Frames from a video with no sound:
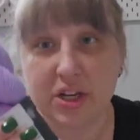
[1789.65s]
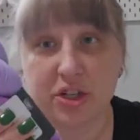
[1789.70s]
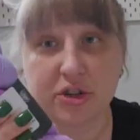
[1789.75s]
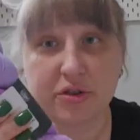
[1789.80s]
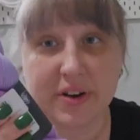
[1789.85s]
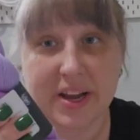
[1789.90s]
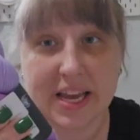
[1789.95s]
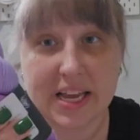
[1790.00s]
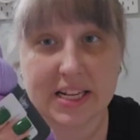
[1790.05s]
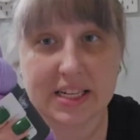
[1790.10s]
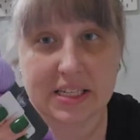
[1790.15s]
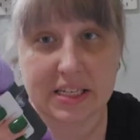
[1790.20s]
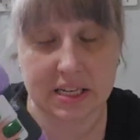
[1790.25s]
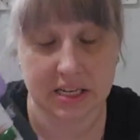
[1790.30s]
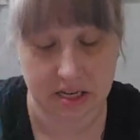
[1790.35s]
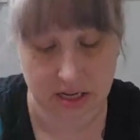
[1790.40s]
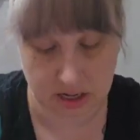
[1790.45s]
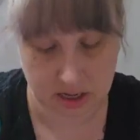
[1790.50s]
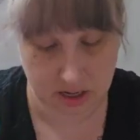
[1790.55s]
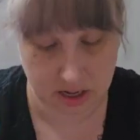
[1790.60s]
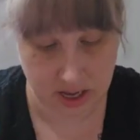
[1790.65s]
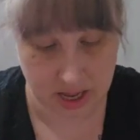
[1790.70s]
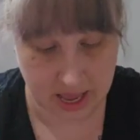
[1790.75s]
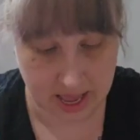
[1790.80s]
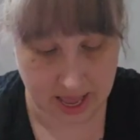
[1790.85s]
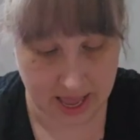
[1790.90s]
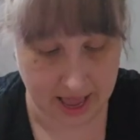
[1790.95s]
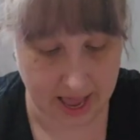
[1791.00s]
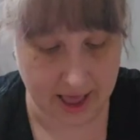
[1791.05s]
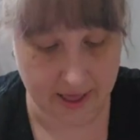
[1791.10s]
Treat.
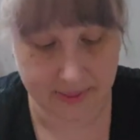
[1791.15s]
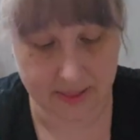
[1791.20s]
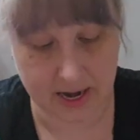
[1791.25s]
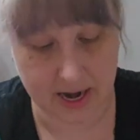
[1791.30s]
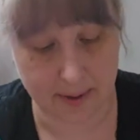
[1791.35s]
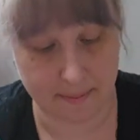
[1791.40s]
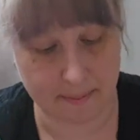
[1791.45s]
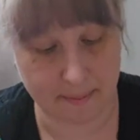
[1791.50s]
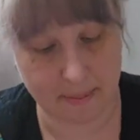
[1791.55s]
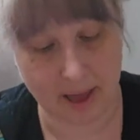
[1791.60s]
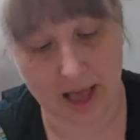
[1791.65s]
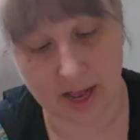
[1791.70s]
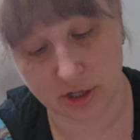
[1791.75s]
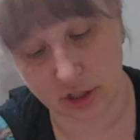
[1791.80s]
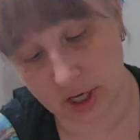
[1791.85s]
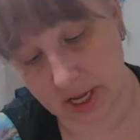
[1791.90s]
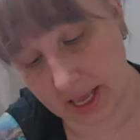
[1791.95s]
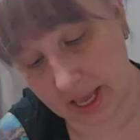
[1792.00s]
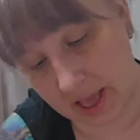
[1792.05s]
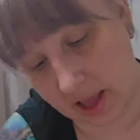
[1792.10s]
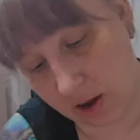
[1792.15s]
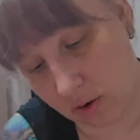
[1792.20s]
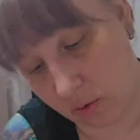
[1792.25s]
And then I'm matching it